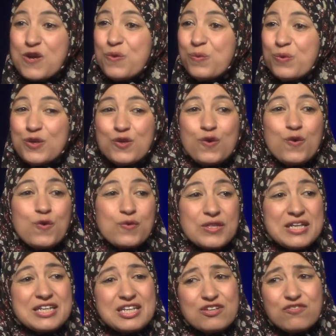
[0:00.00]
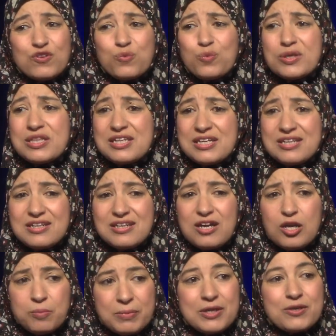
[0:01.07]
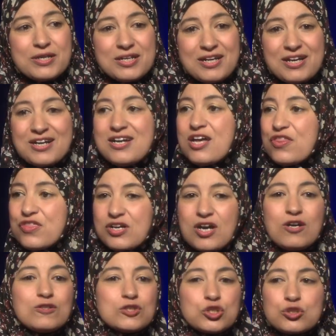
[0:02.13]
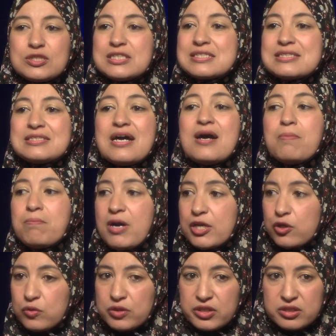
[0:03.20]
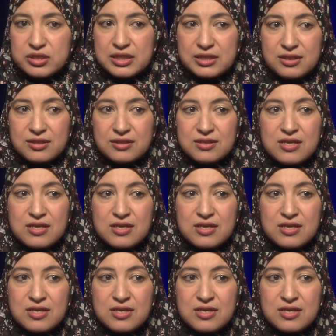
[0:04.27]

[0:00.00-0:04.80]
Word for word: we know that even within America, the culture is not monolithic.